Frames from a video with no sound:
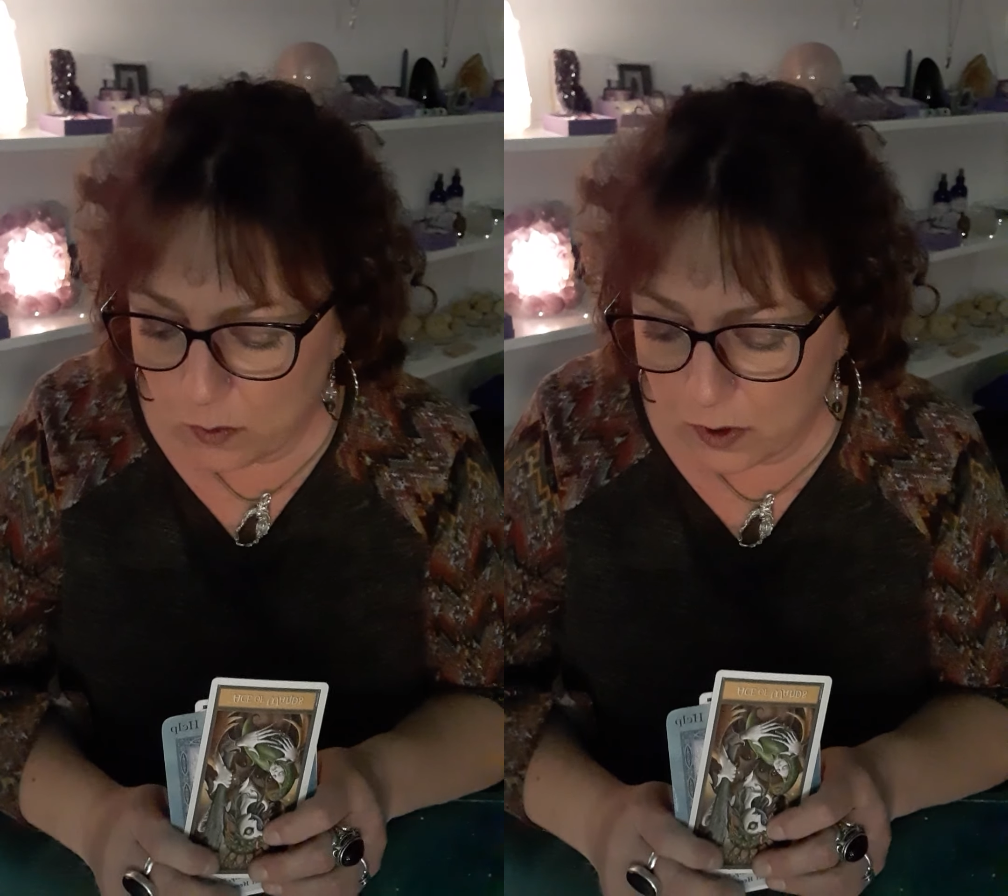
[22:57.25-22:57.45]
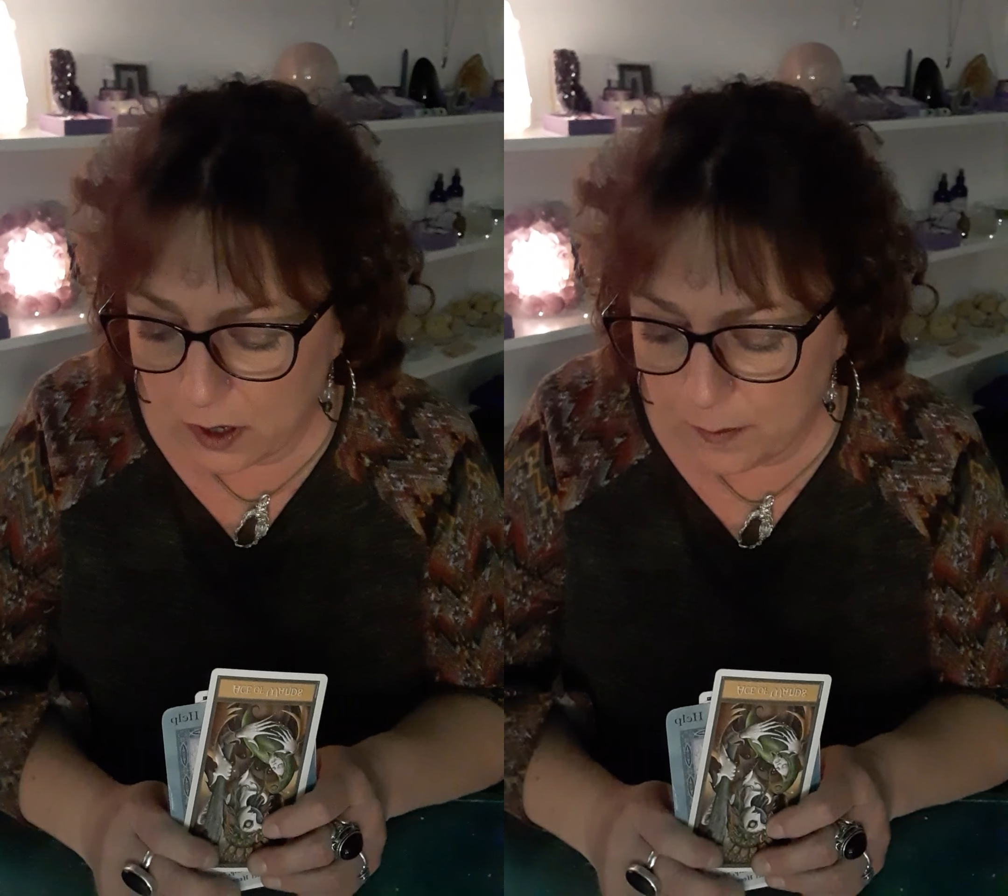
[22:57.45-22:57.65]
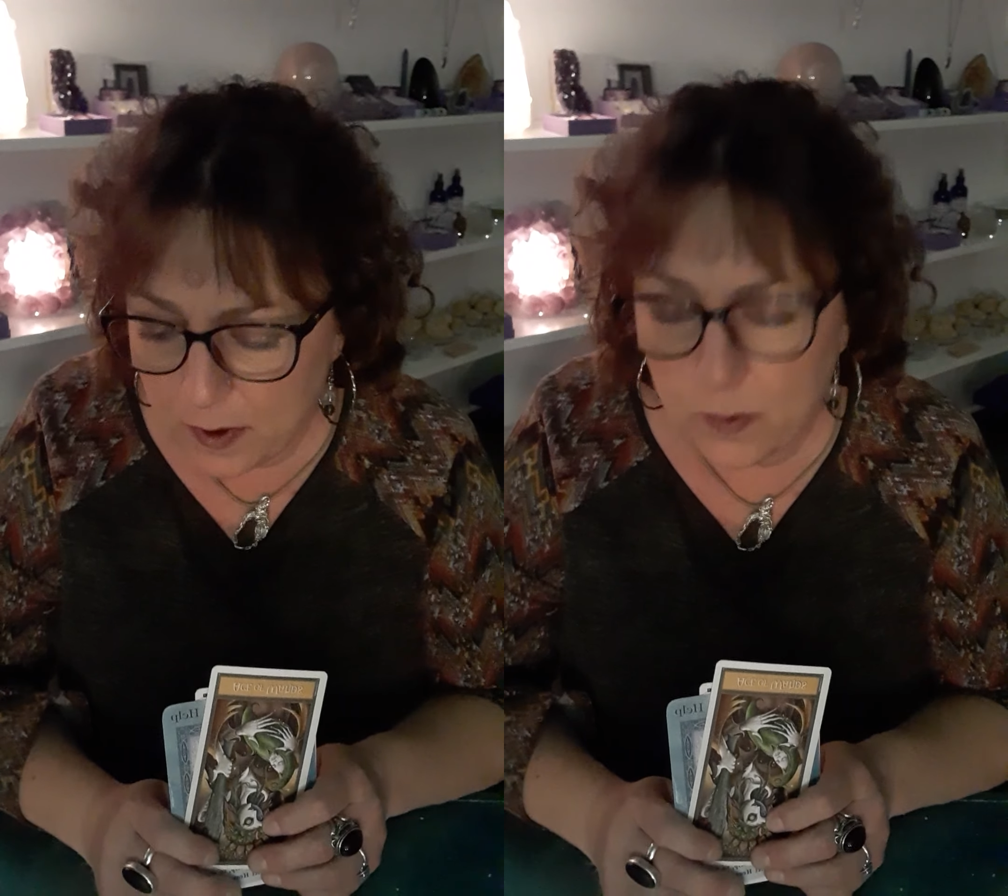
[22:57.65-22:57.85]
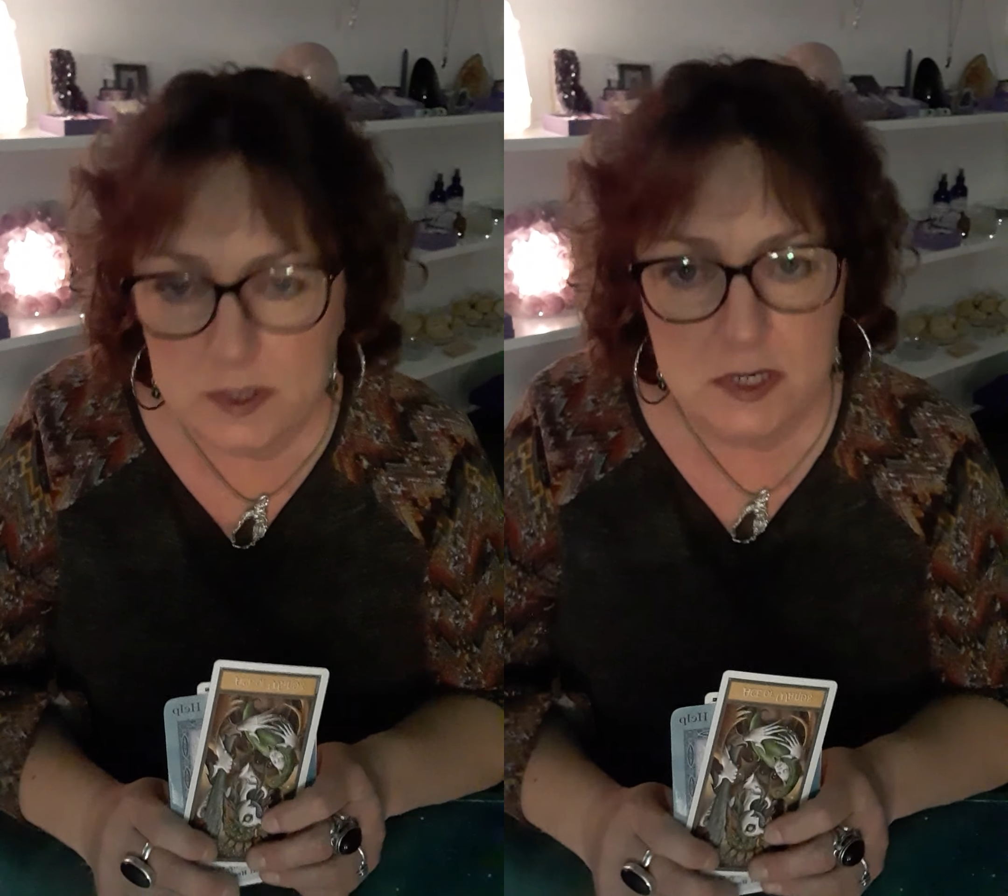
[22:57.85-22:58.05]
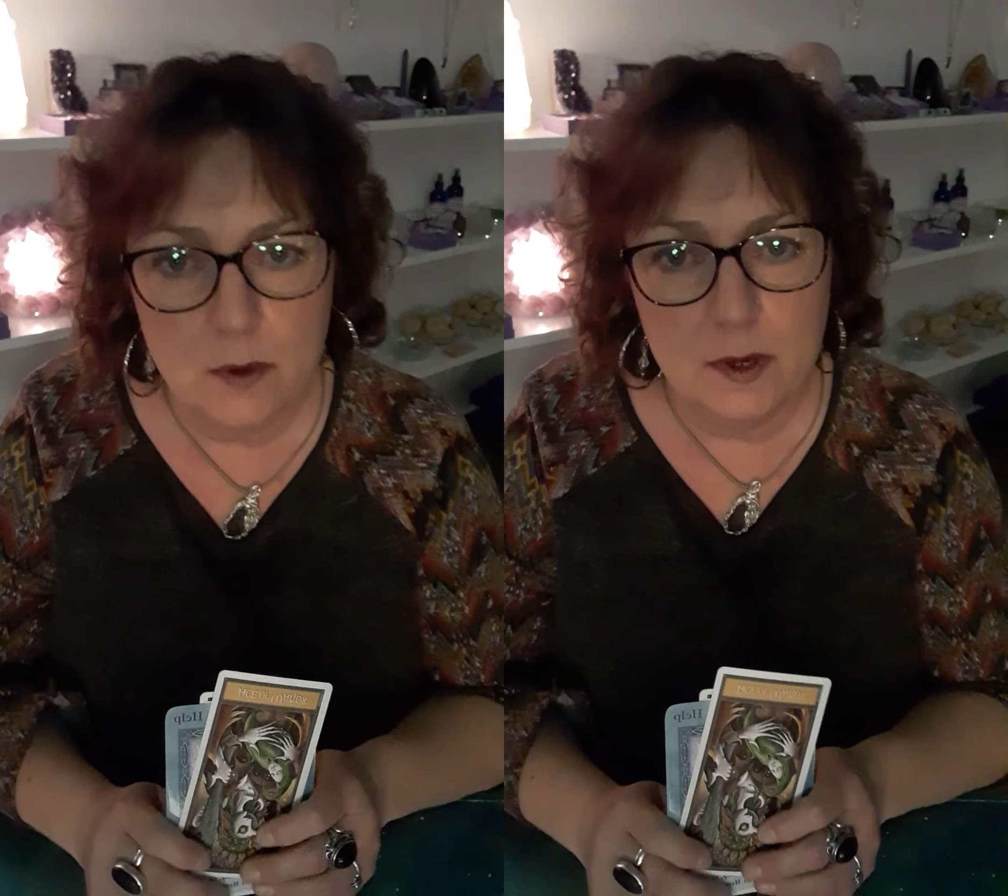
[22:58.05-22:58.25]
worry about
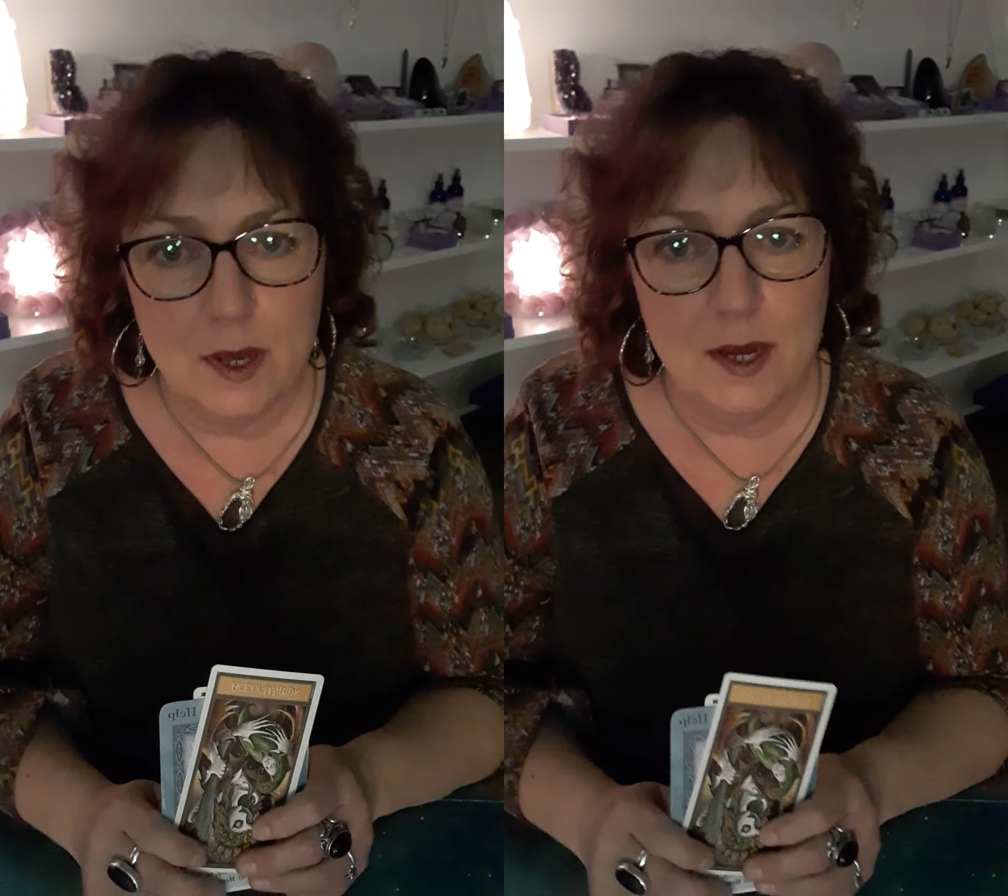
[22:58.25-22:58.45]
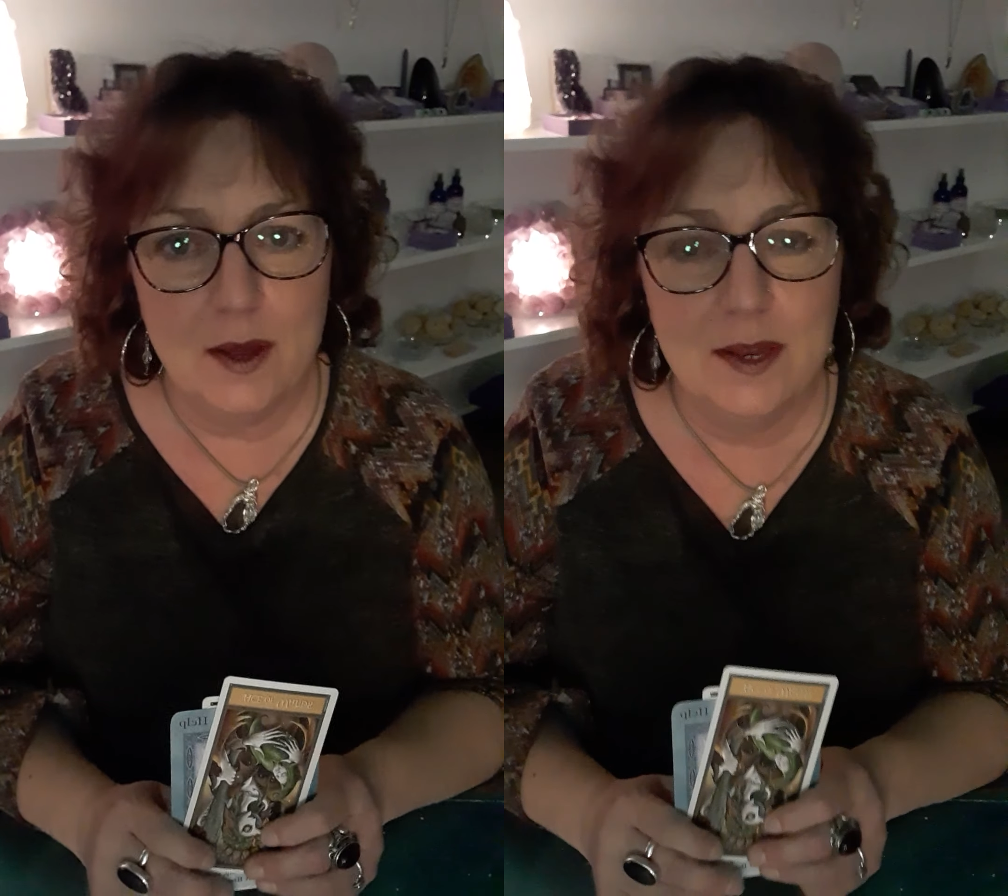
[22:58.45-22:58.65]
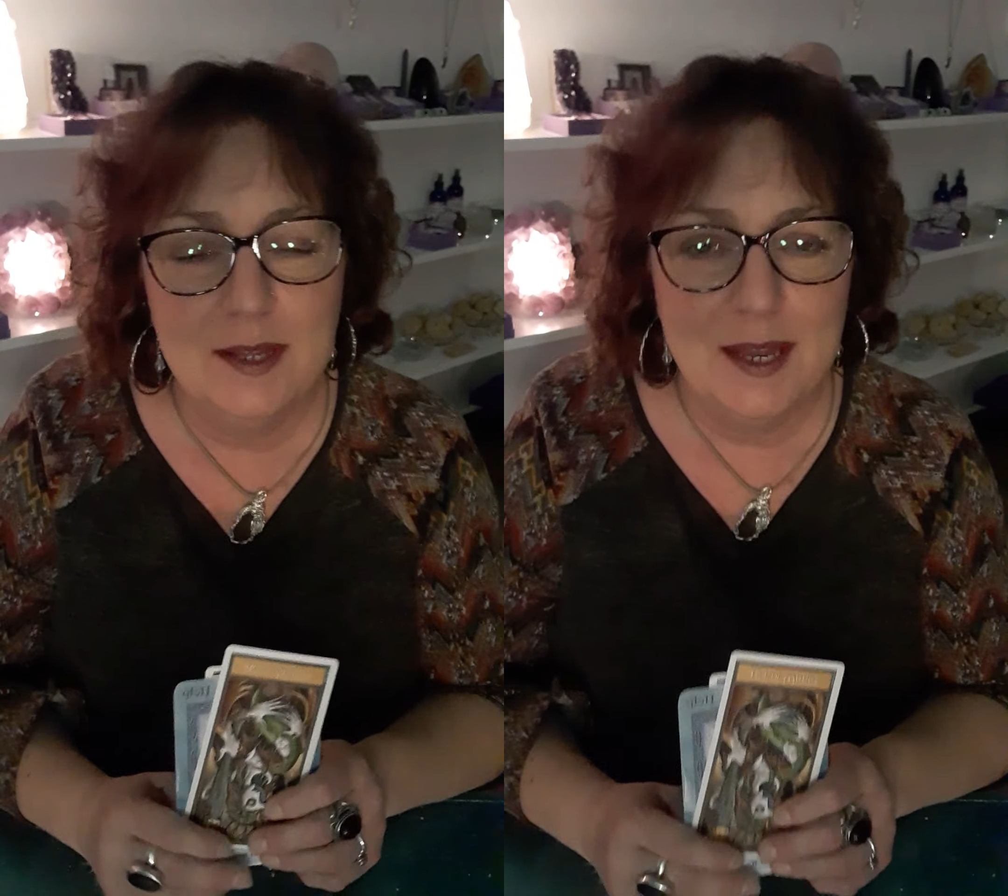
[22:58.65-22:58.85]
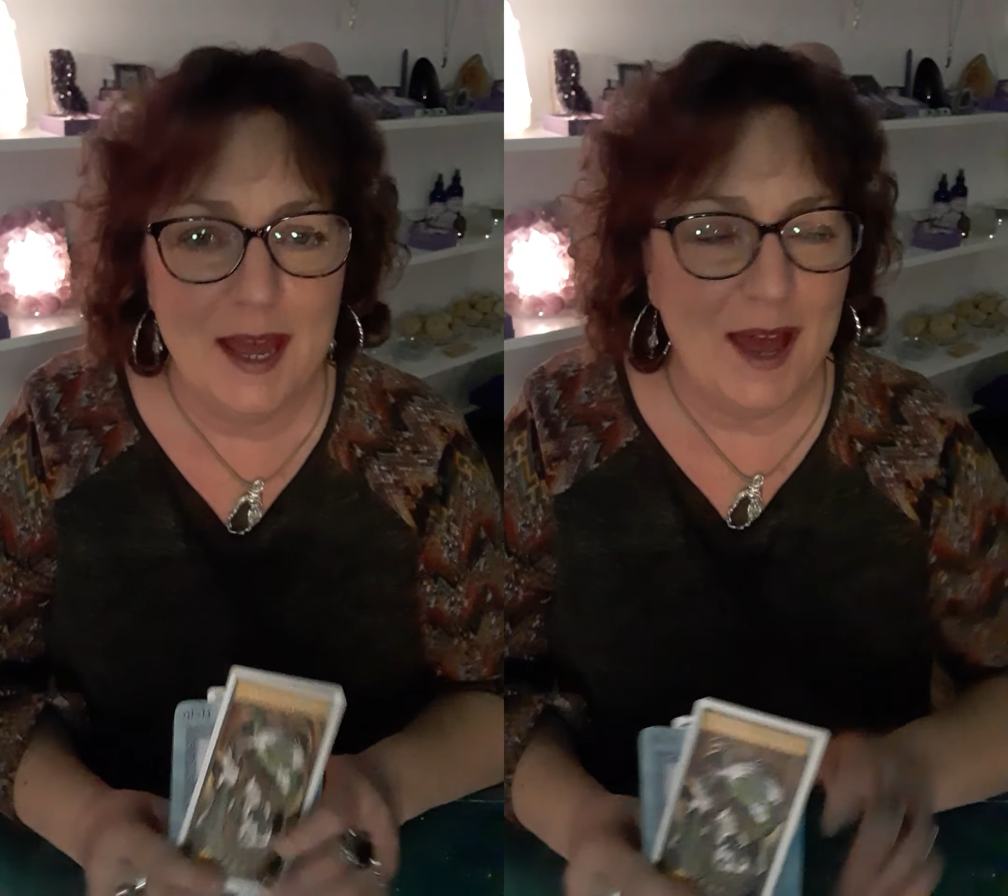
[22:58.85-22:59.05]
what's going on, on